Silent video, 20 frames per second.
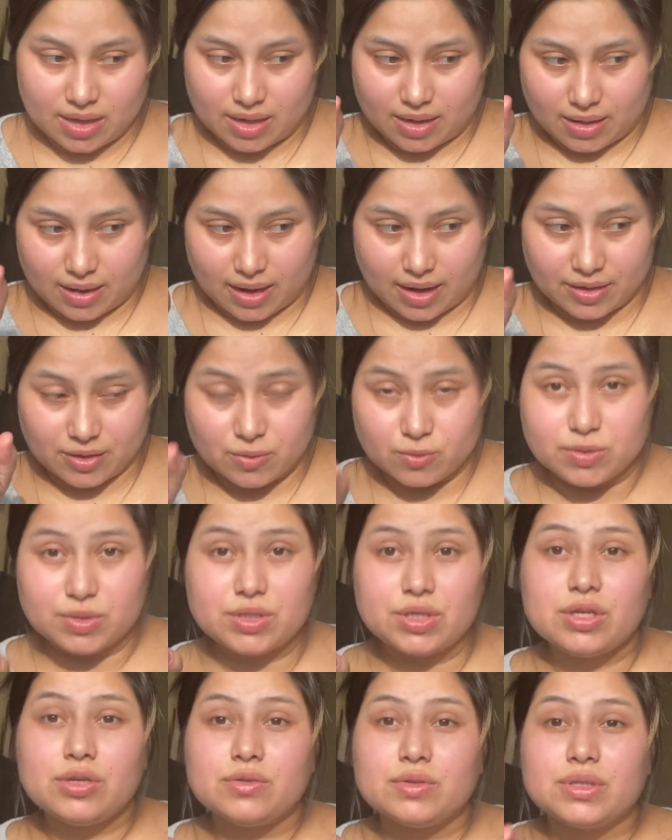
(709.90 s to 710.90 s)
I used
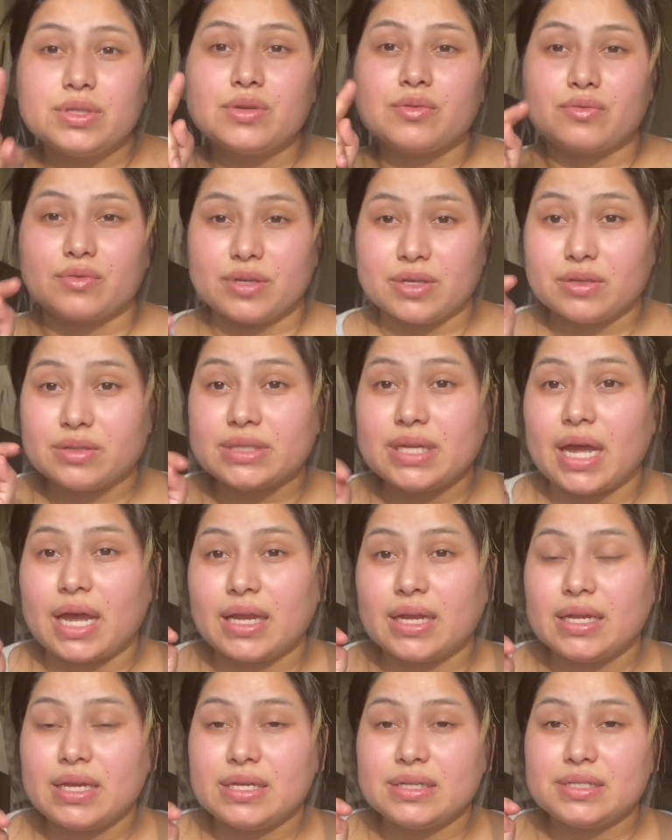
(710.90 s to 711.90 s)
to use the Real
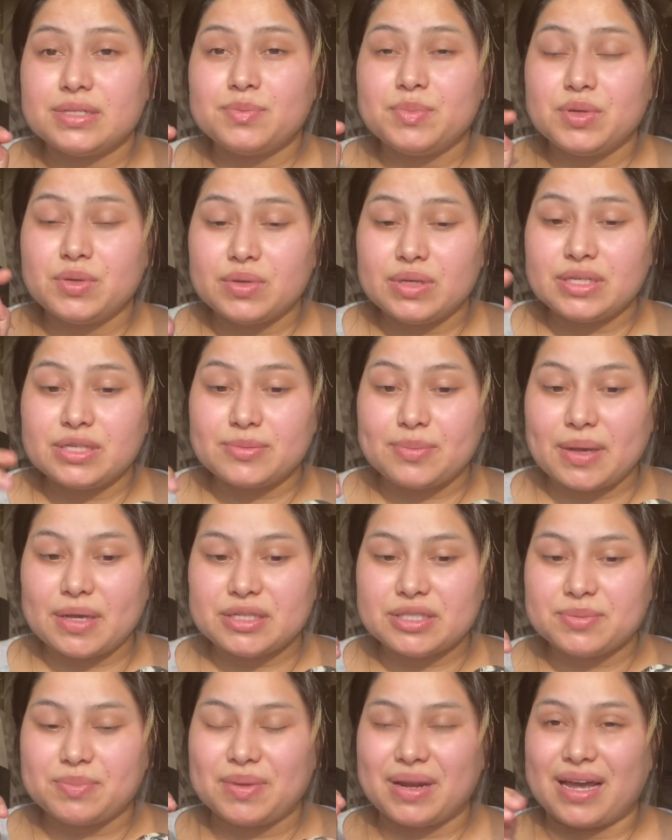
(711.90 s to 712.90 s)
Techniques beauty
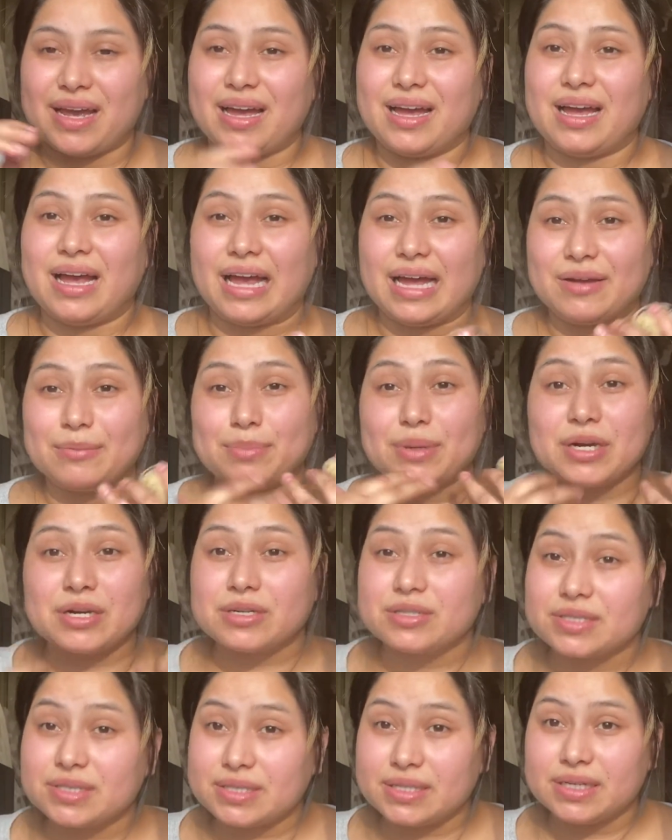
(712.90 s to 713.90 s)
sponge, but
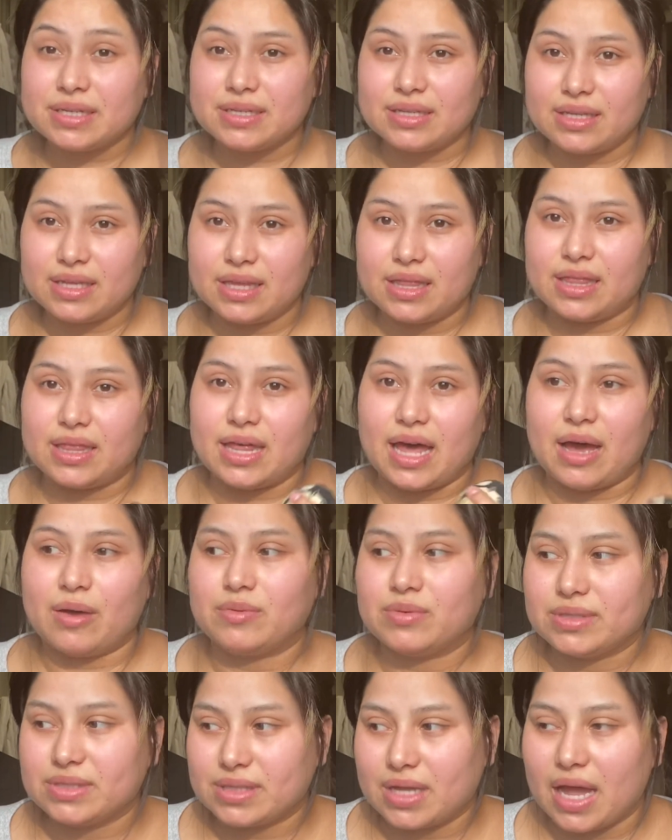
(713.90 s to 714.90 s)
personally that
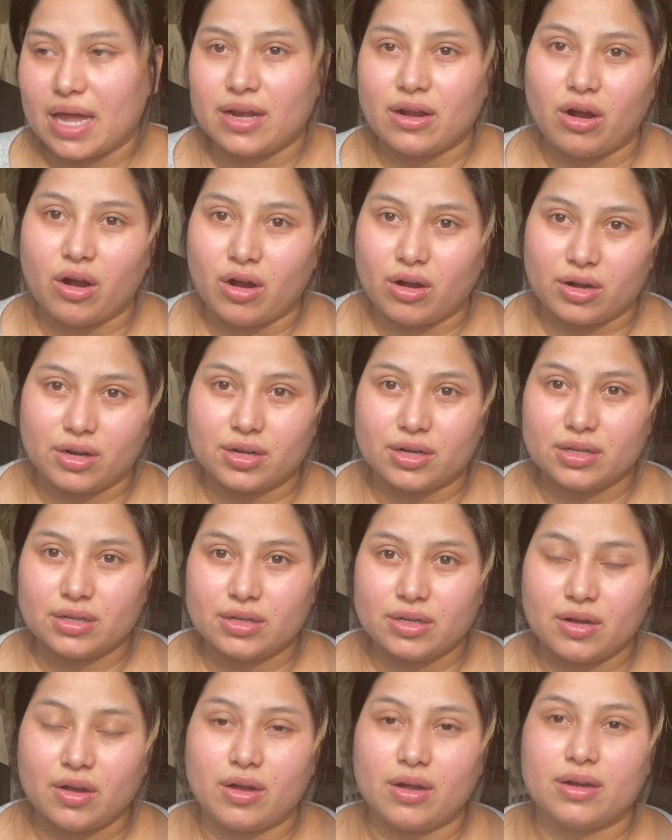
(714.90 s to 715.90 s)
was kind of hard
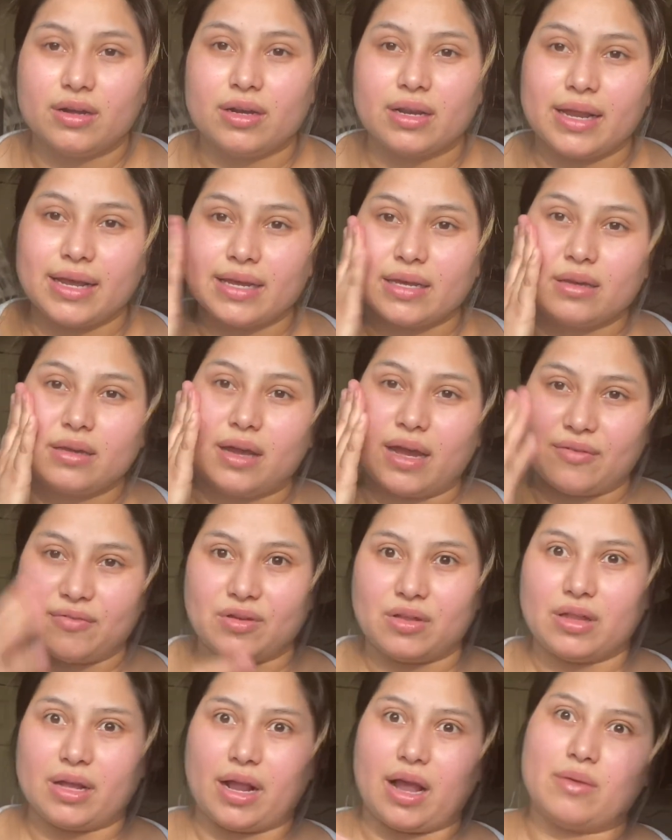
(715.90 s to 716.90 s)
on, like, I
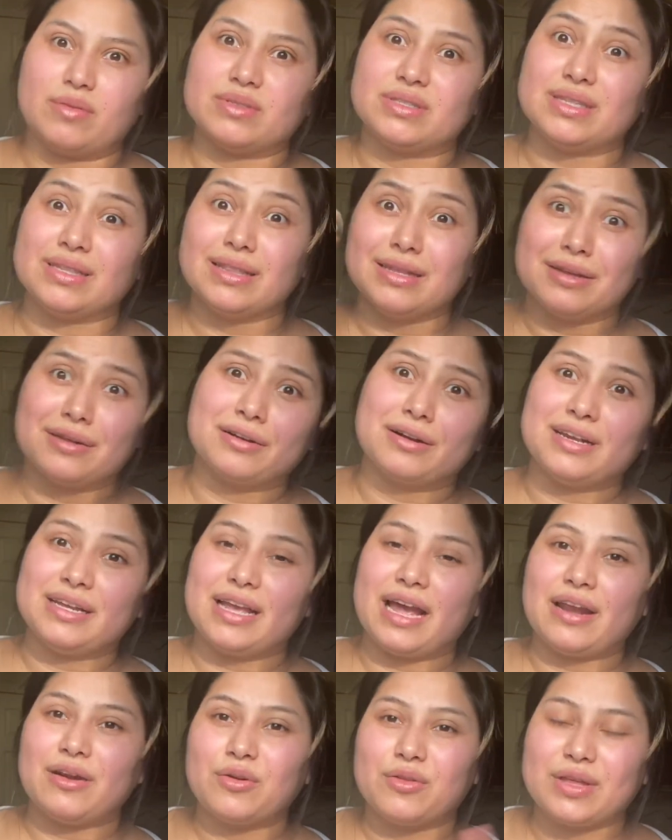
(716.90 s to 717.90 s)
felt like I was literally,
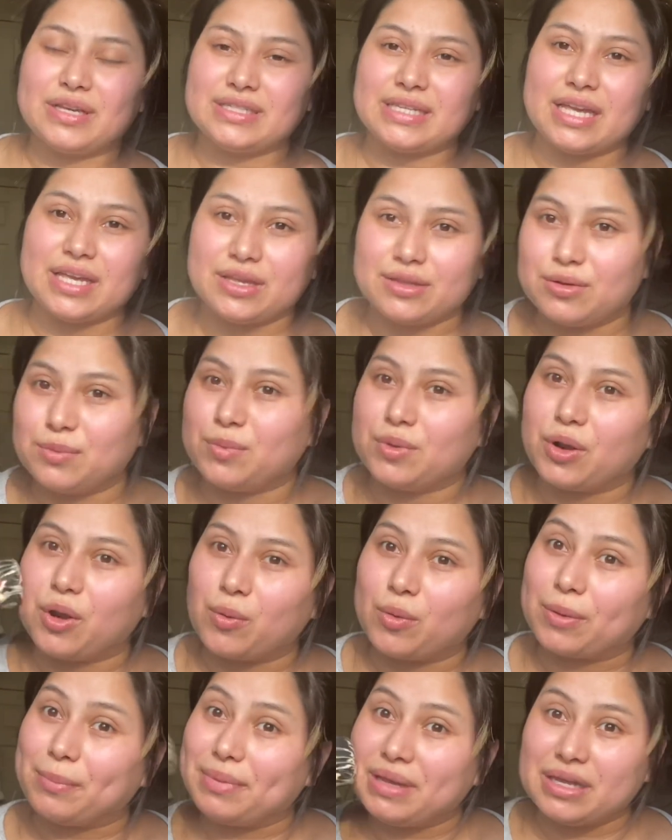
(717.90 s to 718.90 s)
I know they say, you know,
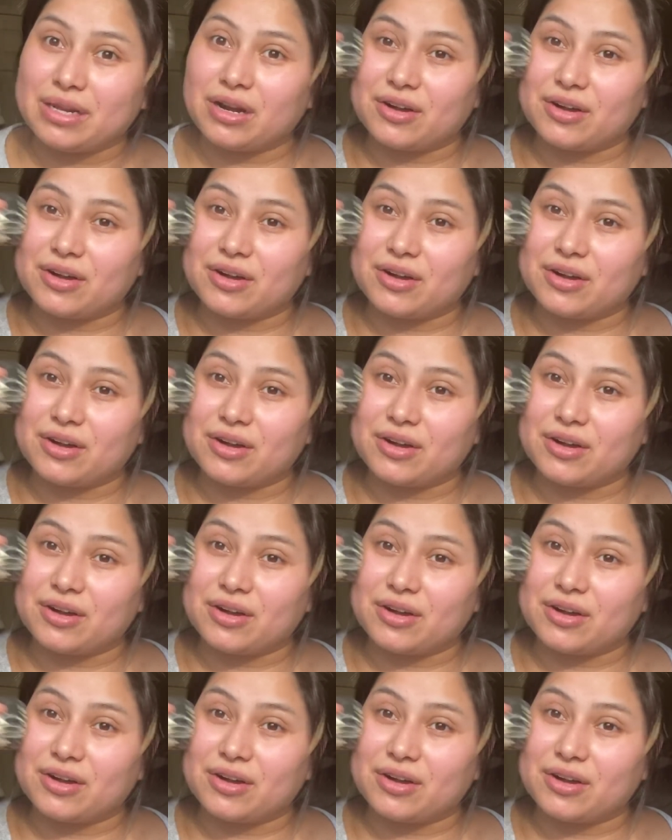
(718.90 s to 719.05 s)
we're beating our